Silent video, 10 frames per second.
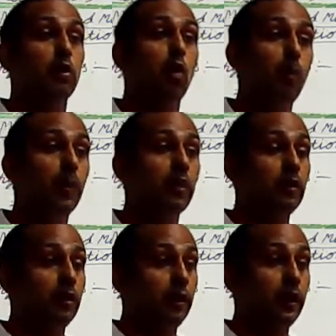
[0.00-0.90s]
Copper,
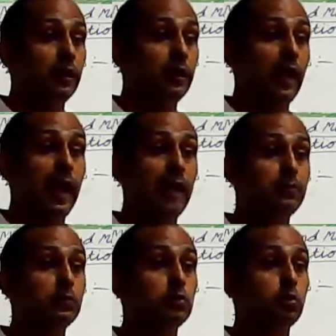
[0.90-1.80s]
it
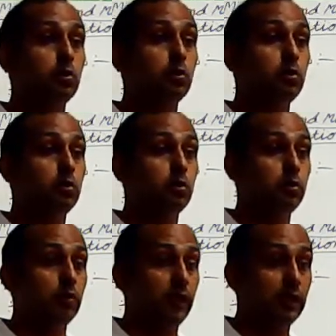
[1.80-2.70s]
helps
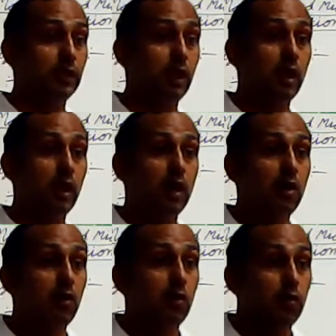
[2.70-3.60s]
in the